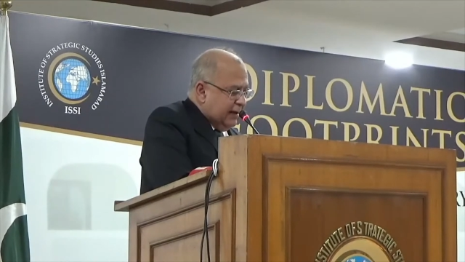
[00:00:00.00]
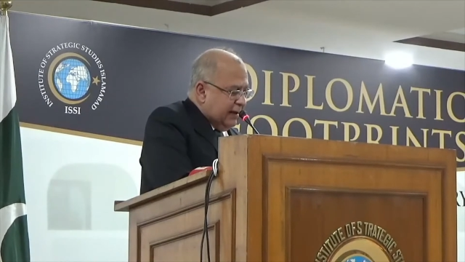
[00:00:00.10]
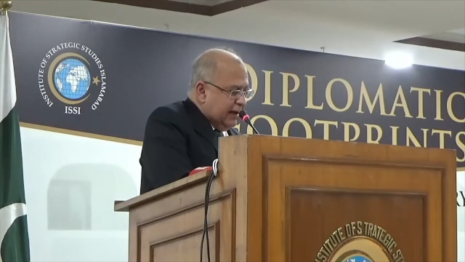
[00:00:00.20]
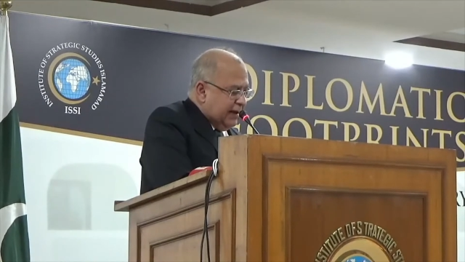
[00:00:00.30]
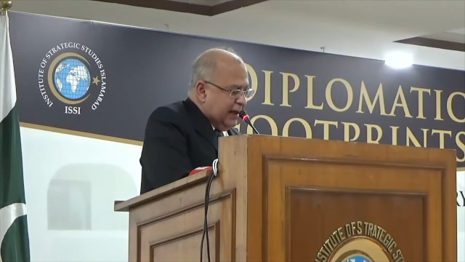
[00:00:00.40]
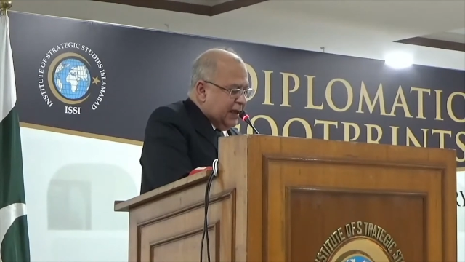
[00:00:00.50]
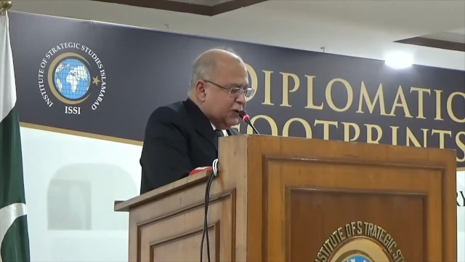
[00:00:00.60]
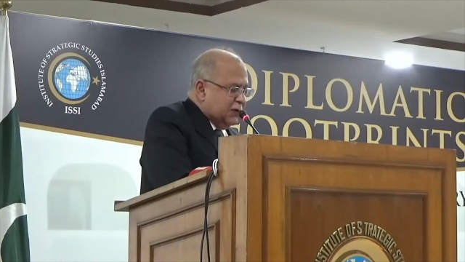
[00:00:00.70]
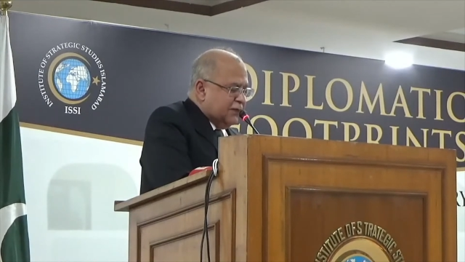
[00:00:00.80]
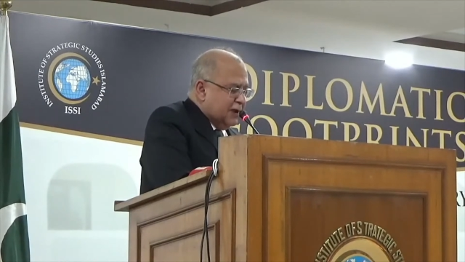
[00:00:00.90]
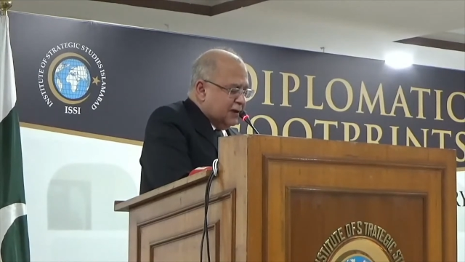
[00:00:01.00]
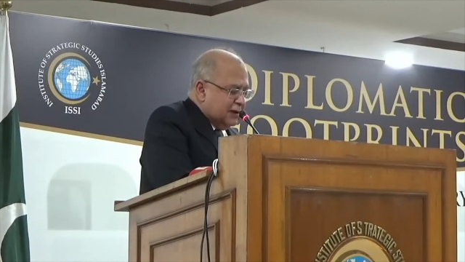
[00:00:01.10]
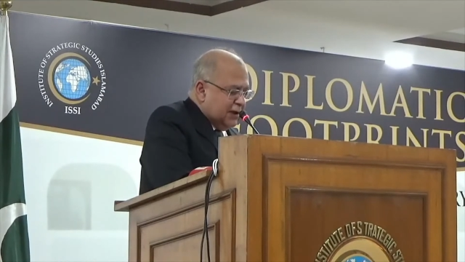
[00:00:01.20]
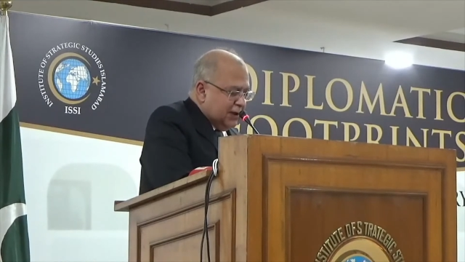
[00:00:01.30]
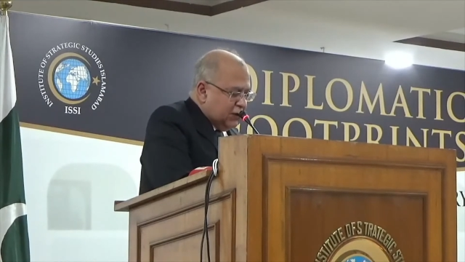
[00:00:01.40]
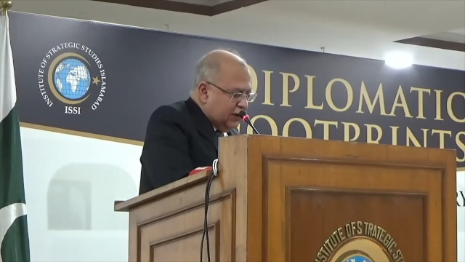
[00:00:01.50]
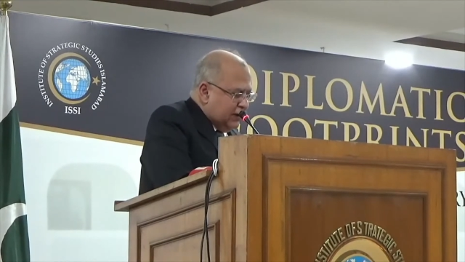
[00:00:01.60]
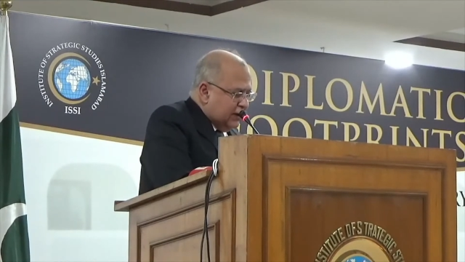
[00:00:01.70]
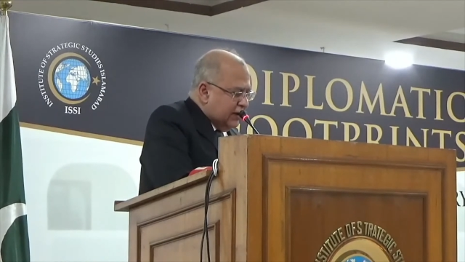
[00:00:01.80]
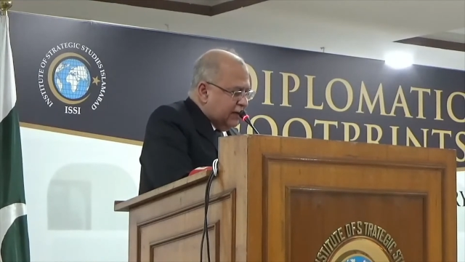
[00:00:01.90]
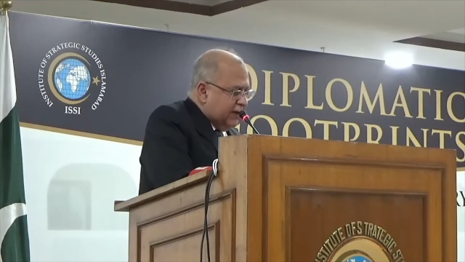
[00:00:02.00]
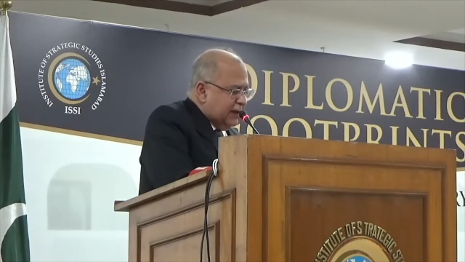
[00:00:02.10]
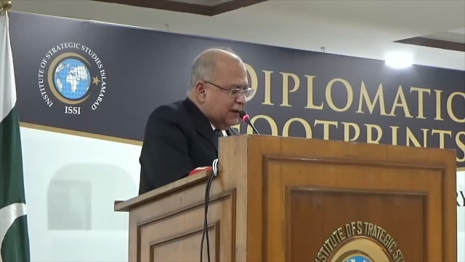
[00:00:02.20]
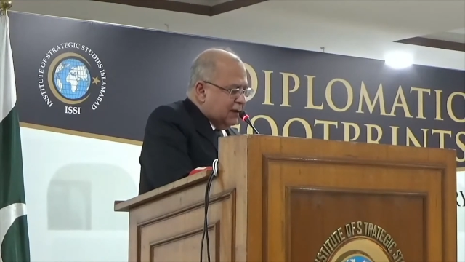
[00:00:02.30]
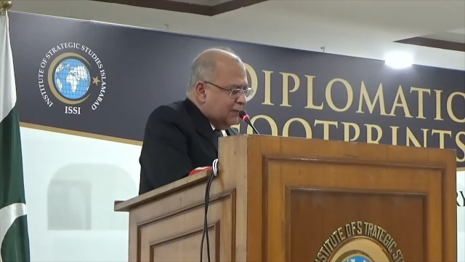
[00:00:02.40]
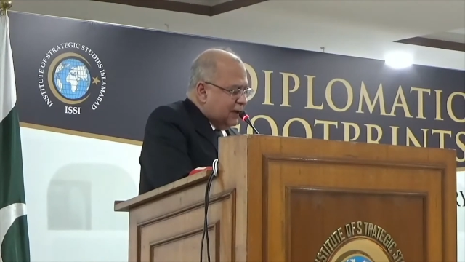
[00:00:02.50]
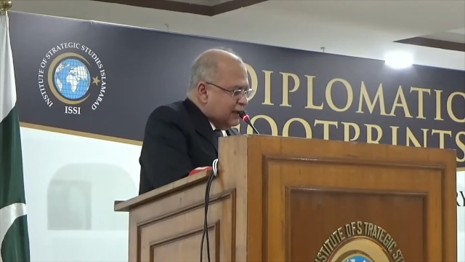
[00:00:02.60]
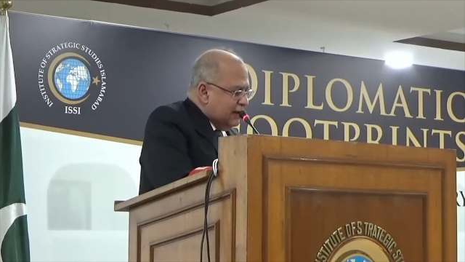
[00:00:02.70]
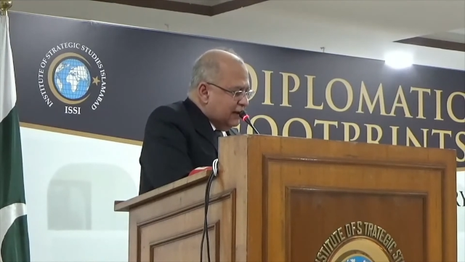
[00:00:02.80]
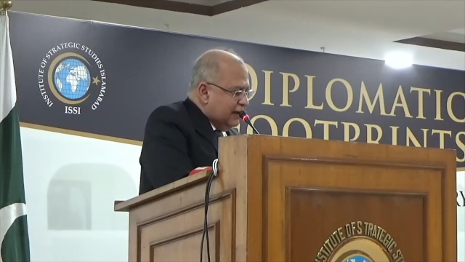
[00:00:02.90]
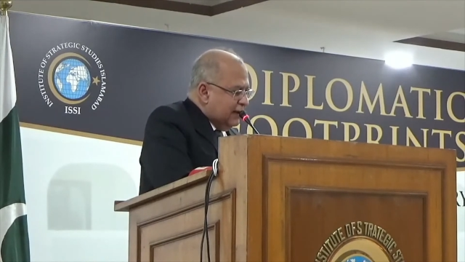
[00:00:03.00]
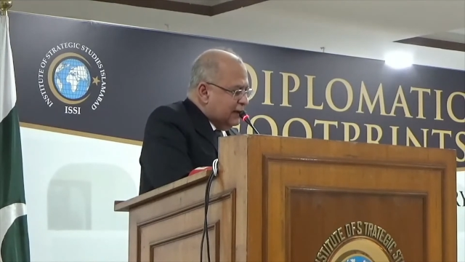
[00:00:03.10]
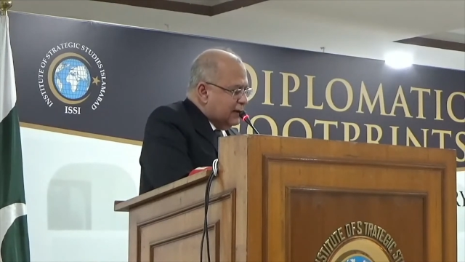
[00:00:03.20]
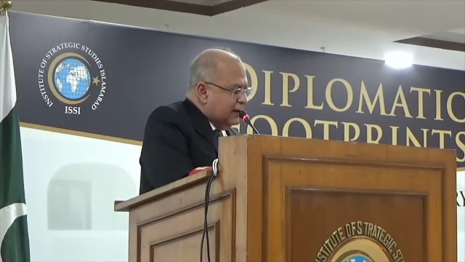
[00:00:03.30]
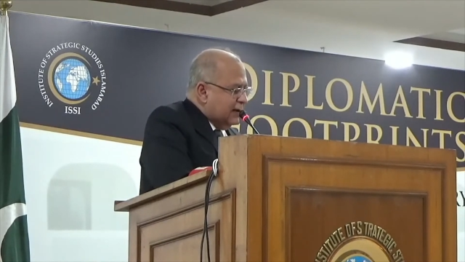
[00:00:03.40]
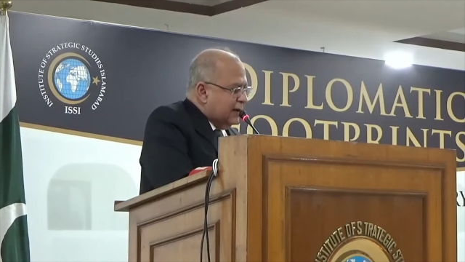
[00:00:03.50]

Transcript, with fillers: In an age of contradictions and great complexities,